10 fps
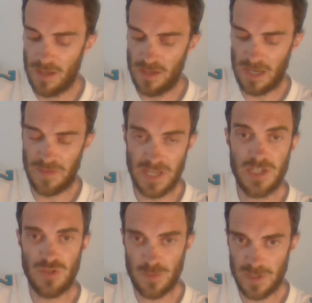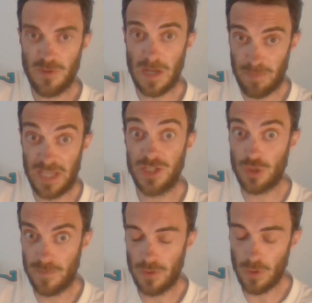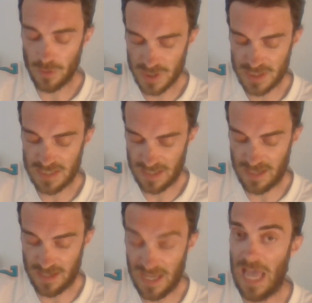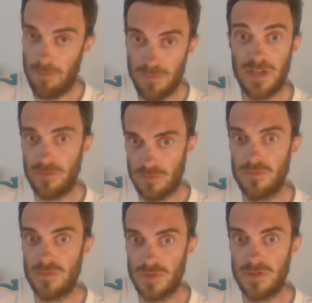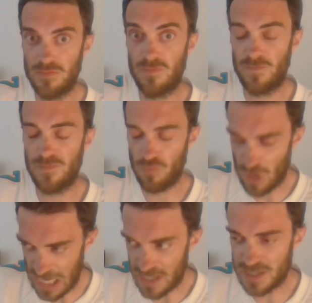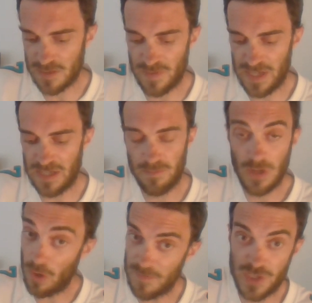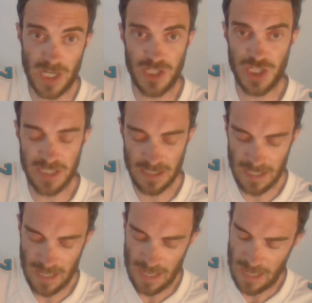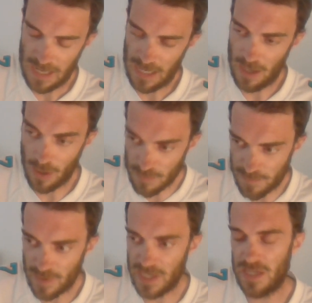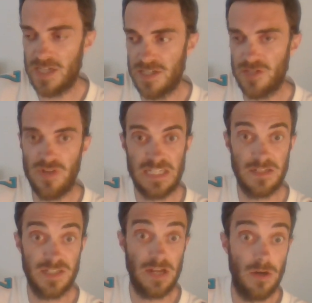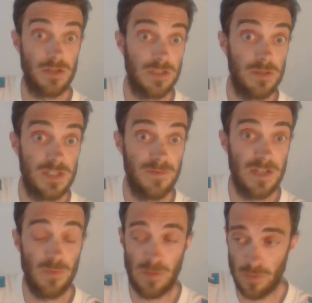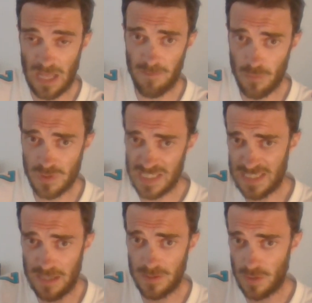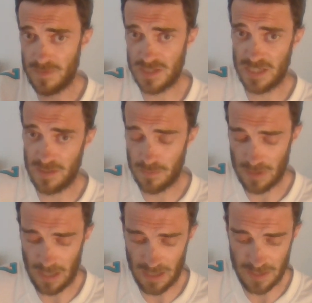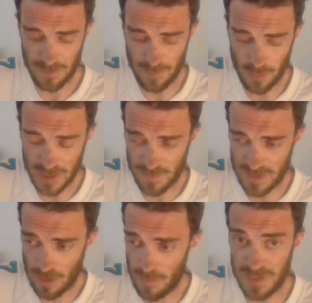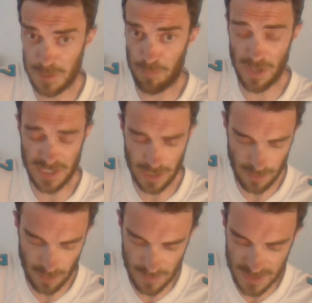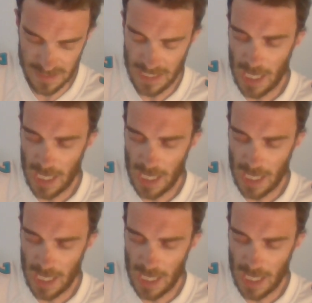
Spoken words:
yeah, the injuries when you get pitched off a horse can be really severe, life-changing. Hopefully his injuries, as I say, aren't too severe. We will have more details, obviously, in the fullness of time. This is breaking news.